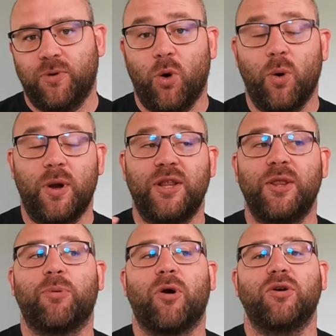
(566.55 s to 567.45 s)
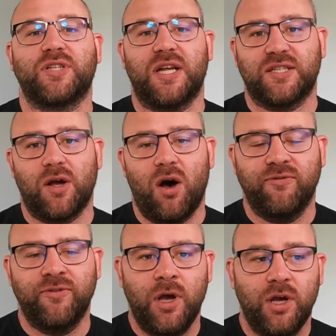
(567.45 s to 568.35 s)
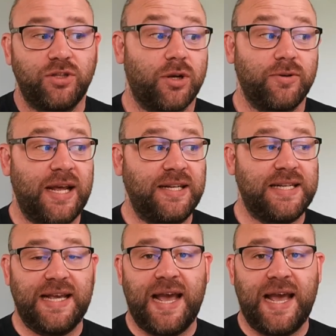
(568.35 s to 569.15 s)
or we're in the process of donating